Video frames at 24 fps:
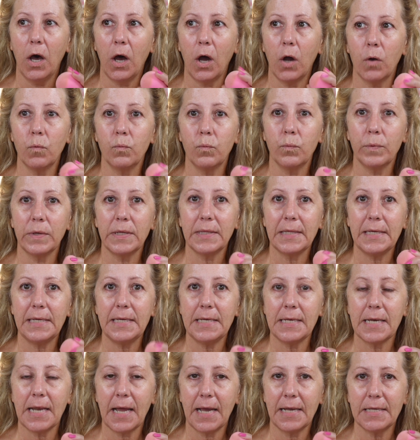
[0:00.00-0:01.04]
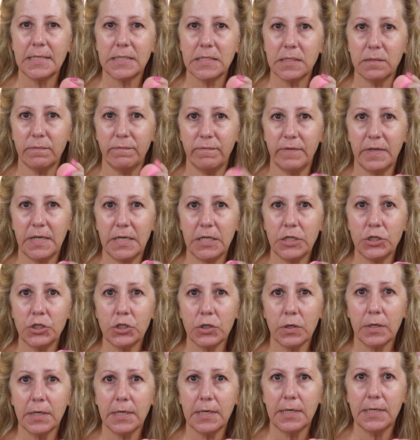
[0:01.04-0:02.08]
a really nice finish
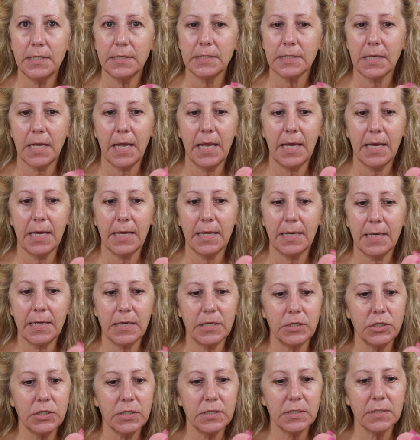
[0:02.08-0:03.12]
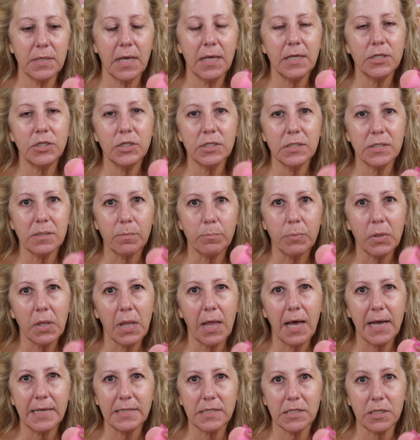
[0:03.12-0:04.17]
on it, and it just
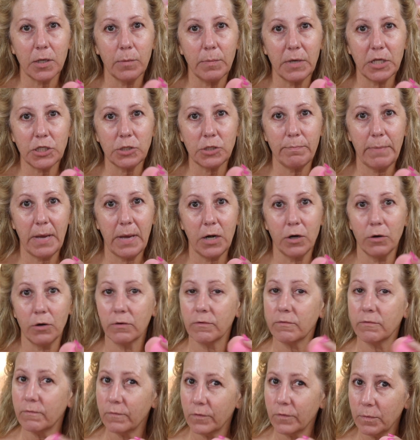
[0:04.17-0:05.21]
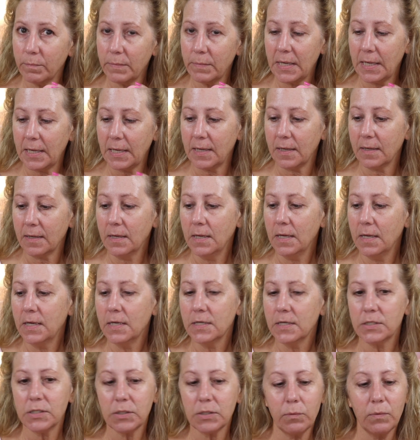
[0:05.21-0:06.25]
applies so much better for me.
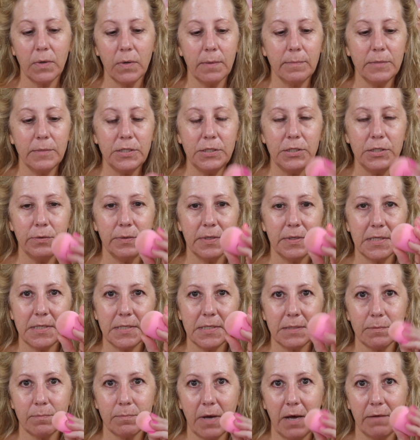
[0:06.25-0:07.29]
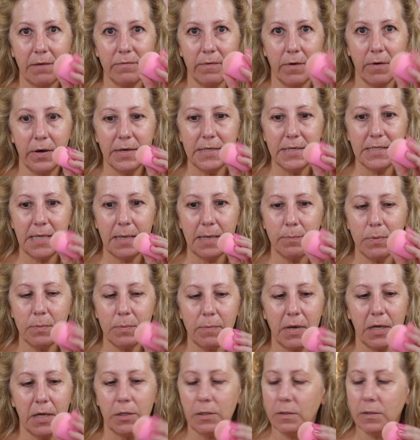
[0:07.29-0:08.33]
So what I'm going to do is, I've already dampened
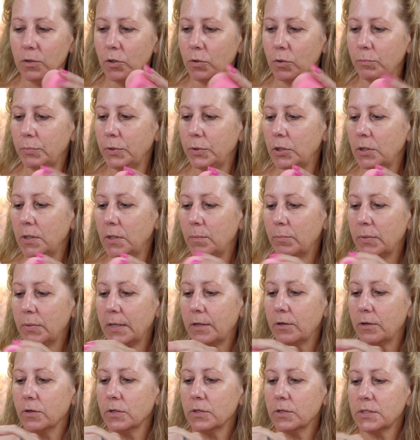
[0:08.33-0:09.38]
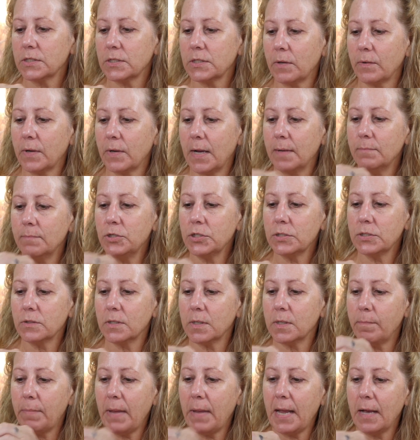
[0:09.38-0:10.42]
my little Beauty Blender, so I'm just going
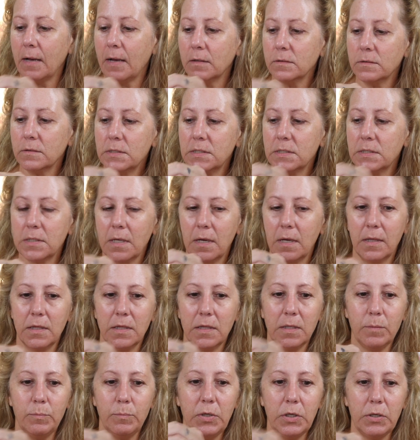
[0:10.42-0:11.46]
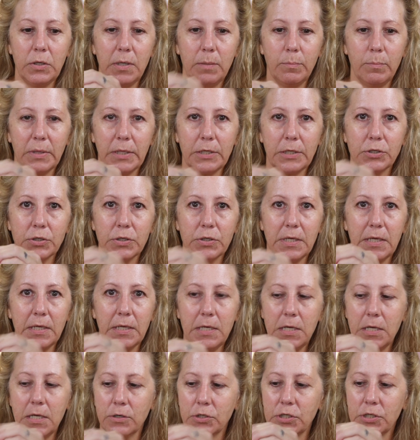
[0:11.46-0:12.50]
to pounce the Beauty Blender in
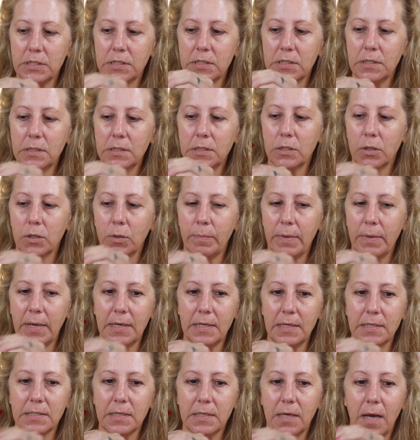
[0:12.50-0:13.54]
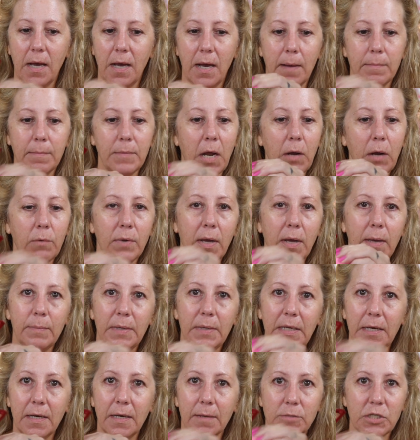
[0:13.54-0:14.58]
here just a little bit. I'm not
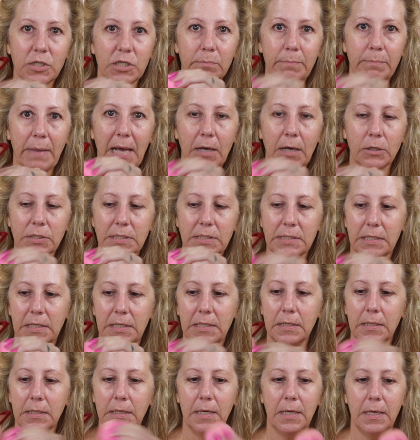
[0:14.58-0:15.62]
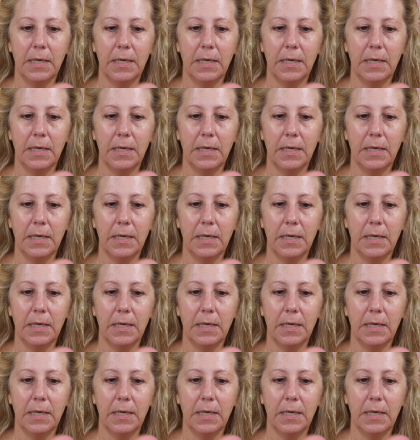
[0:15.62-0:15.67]
rubbing, I'm just pouncing.